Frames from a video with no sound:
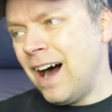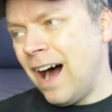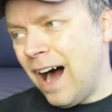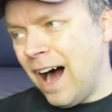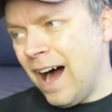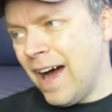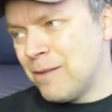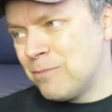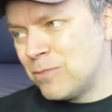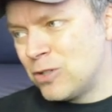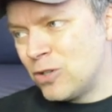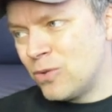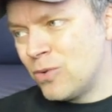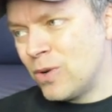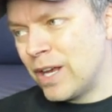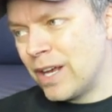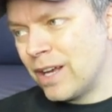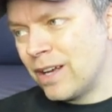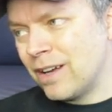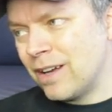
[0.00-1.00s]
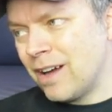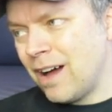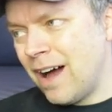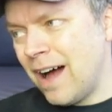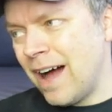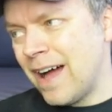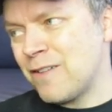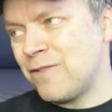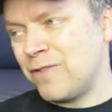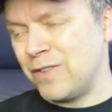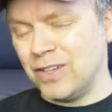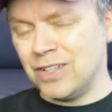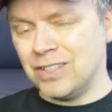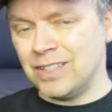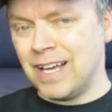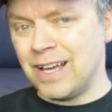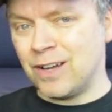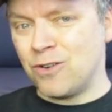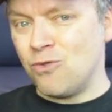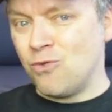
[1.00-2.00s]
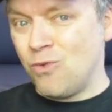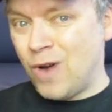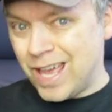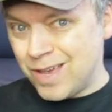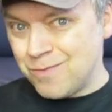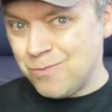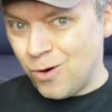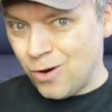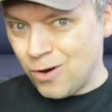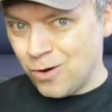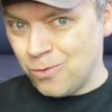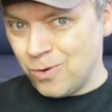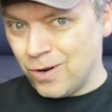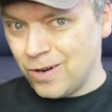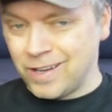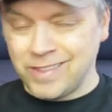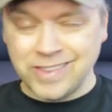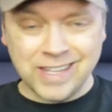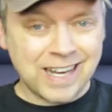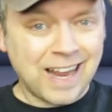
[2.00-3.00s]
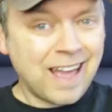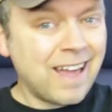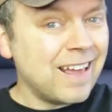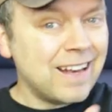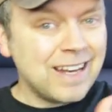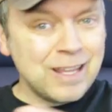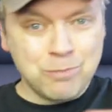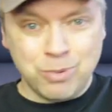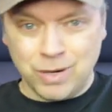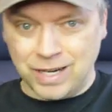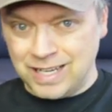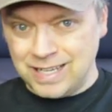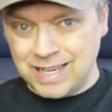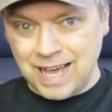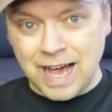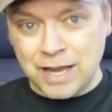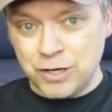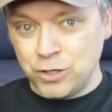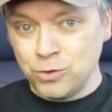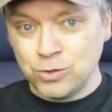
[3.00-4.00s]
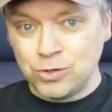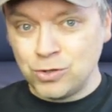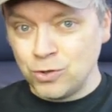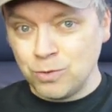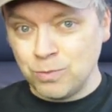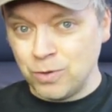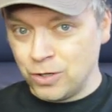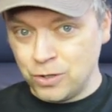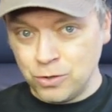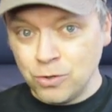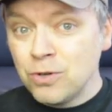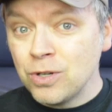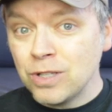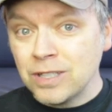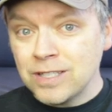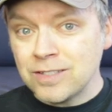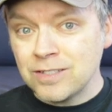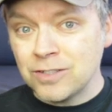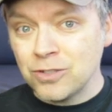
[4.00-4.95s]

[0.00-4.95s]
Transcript: I'm doing, I feel like, way more work than anybody at YouTube or Google is